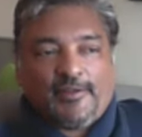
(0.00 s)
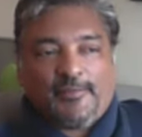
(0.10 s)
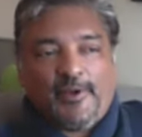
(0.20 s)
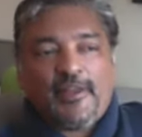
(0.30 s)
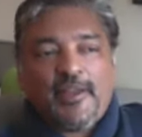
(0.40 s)

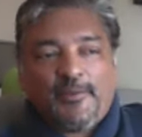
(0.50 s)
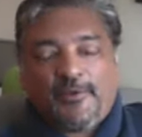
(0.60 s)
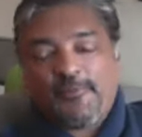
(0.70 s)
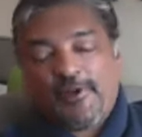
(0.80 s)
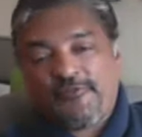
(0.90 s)

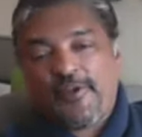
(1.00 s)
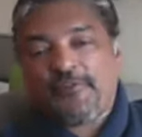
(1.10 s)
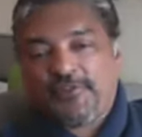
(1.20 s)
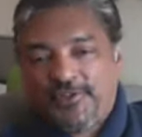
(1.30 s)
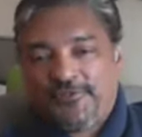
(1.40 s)
My
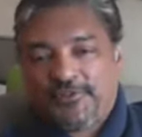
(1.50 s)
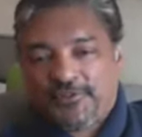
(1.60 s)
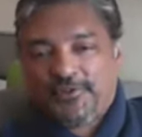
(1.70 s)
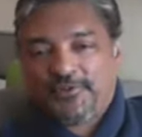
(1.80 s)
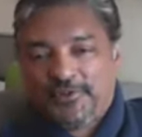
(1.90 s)
favorite TV
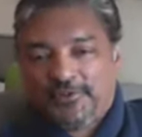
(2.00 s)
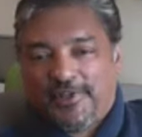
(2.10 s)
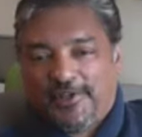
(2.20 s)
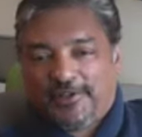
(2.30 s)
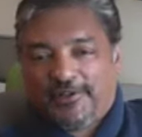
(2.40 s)
show is no
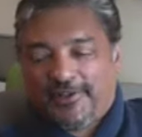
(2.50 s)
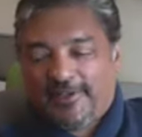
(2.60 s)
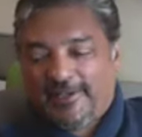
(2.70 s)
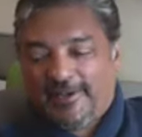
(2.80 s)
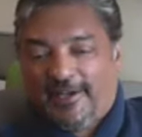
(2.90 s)
longer
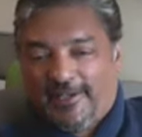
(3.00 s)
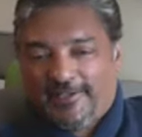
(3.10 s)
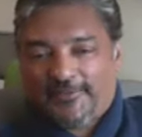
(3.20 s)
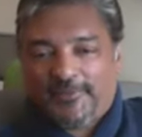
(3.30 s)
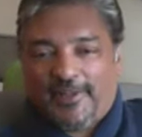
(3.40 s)
on.
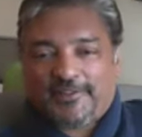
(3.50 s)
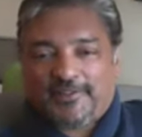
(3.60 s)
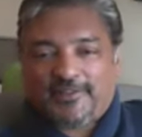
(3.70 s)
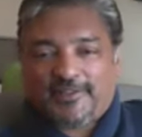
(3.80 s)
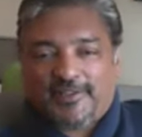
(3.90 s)

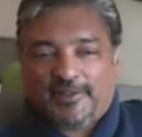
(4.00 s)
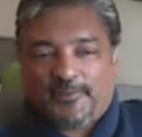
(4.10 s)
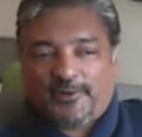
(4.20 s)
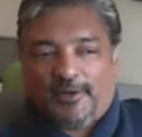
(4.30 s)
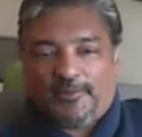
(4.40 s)
That's the
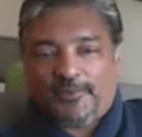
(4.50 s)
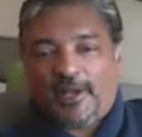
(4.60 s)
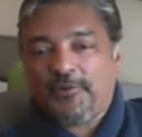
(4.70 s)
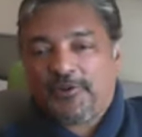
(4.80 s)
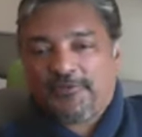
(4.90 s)
problem. I
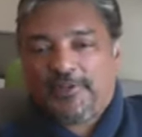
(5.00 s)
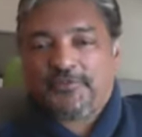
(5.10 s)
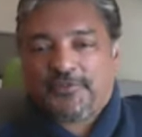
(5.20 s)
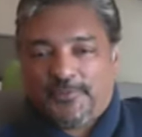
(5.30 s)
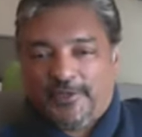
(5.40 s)
would have loved
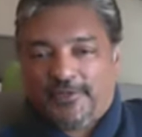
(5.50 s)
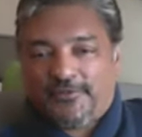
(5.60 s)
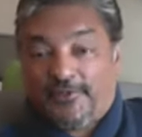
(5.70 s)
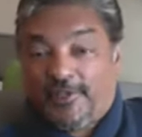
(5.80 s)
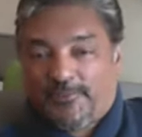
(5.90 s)
to have been on
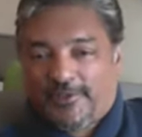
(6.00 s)
Veep.